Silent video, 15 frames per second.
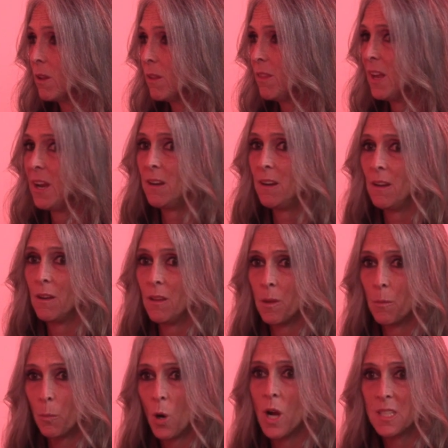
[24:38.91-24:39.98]
then
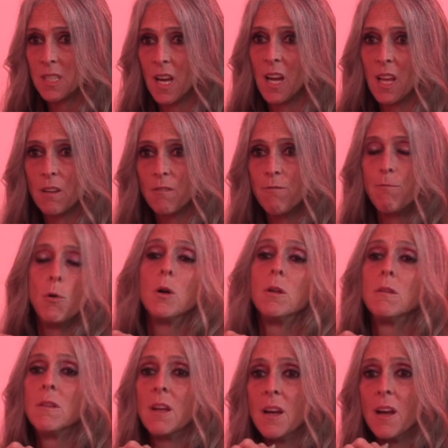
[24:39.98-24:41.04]
the prosthetic
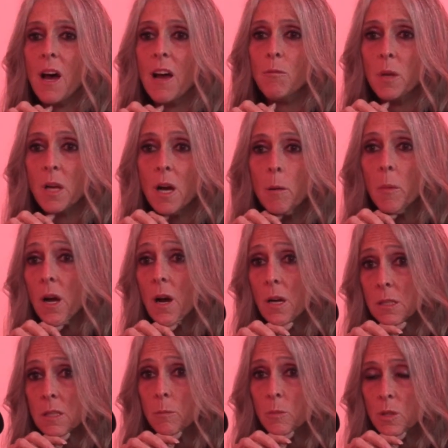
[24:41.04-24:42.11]
foot that I've become
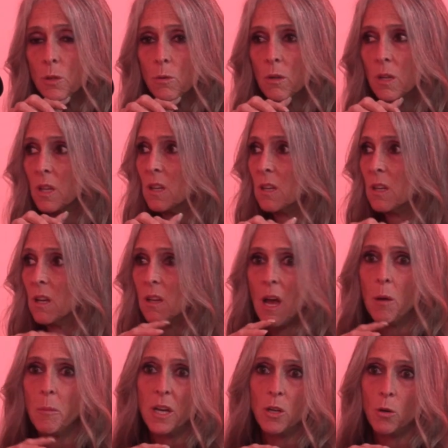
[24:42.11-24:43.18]
accustomed to can
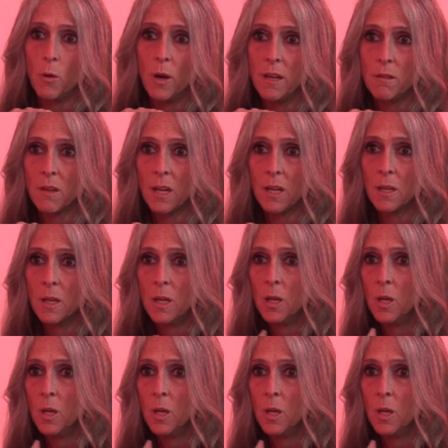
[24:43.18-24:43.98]
allow me to do anything,